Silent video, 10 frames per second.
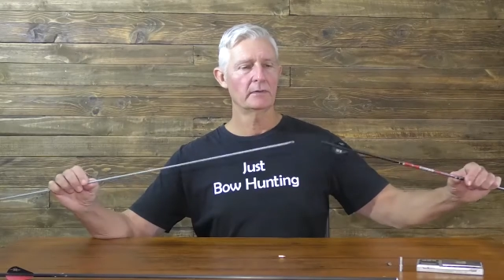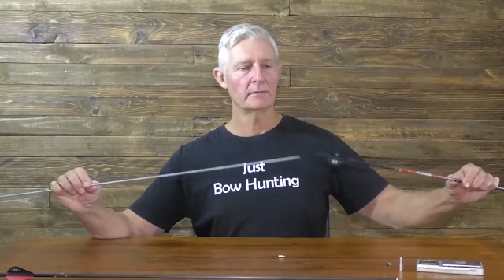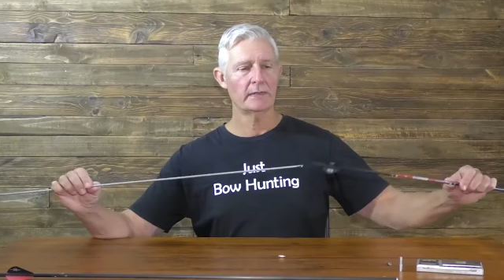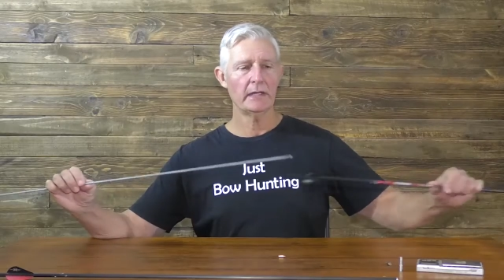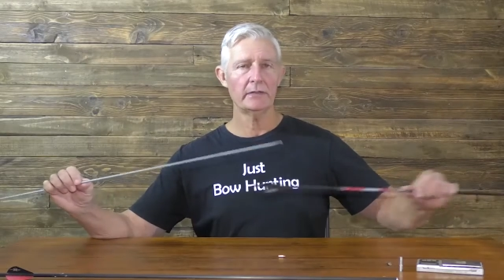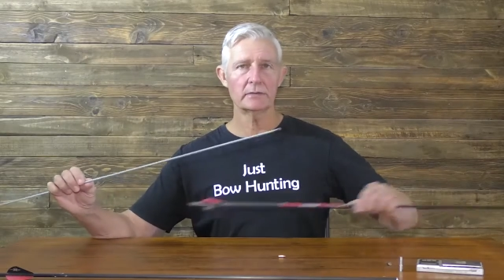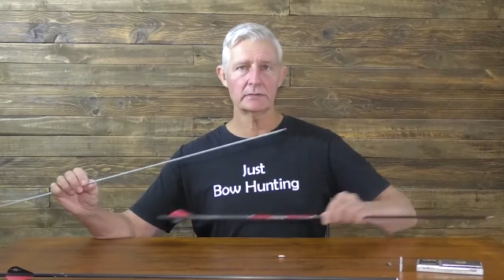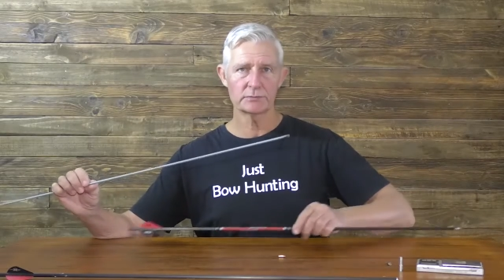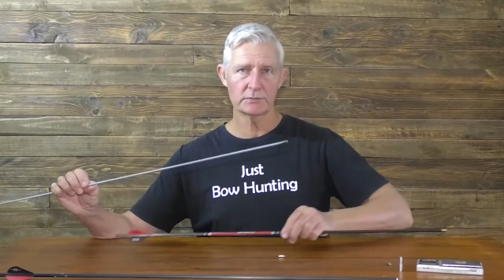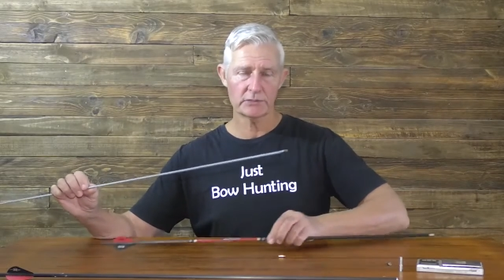the
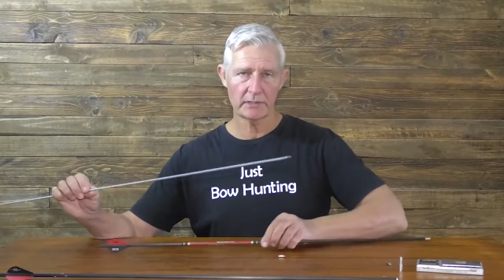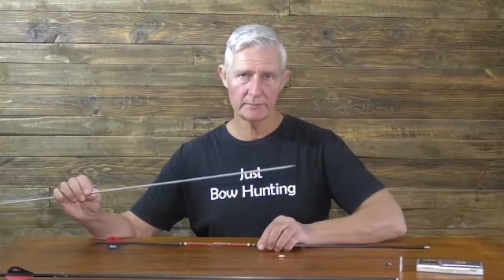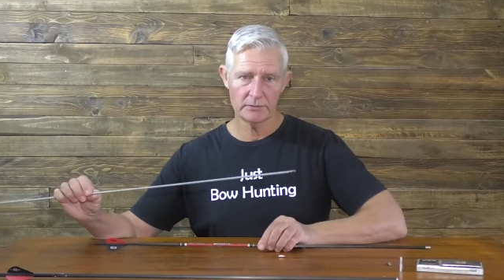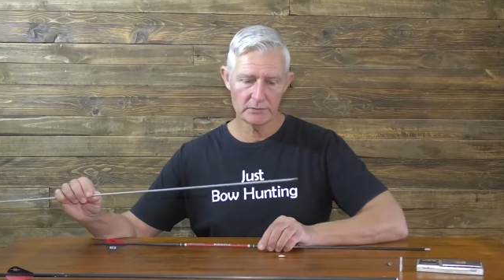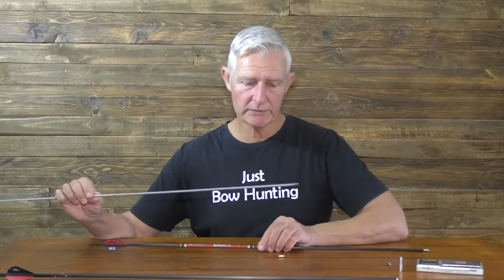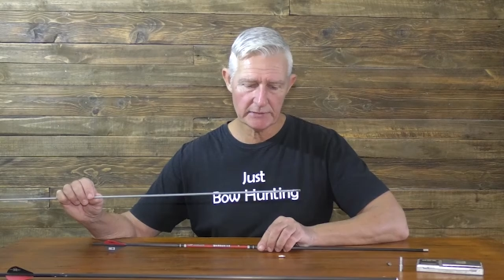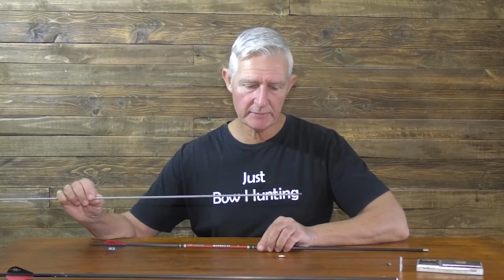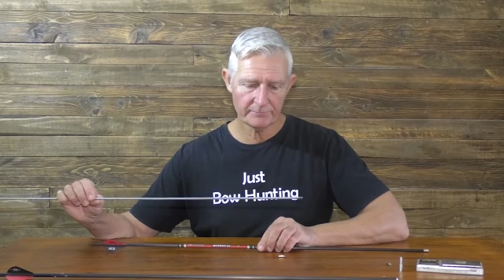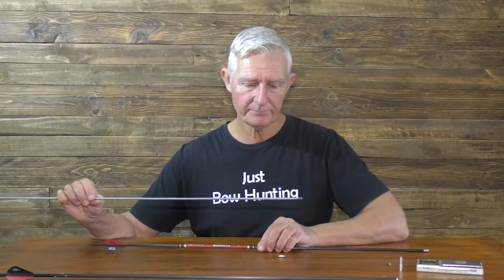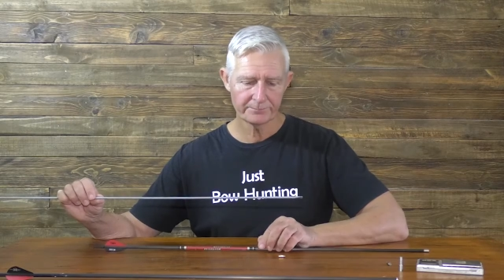arrows which I'm
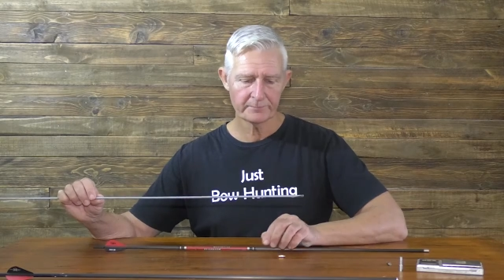using.